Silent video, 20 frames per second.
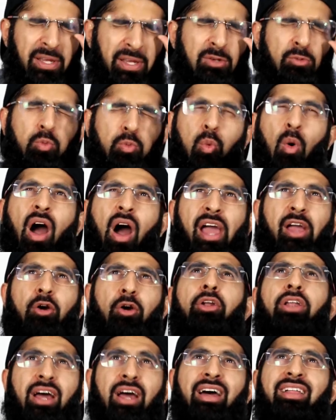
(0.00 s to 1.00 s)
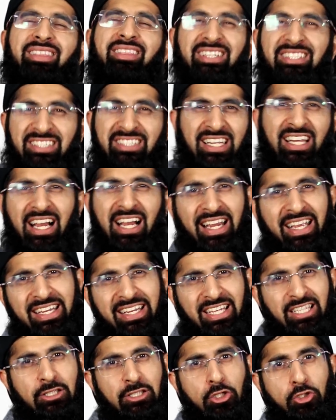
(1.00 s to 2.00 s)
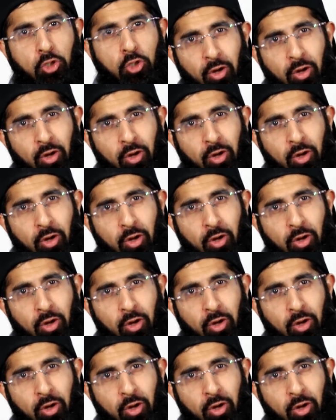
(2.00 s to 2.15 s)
I mean, why on earth is he cleaning the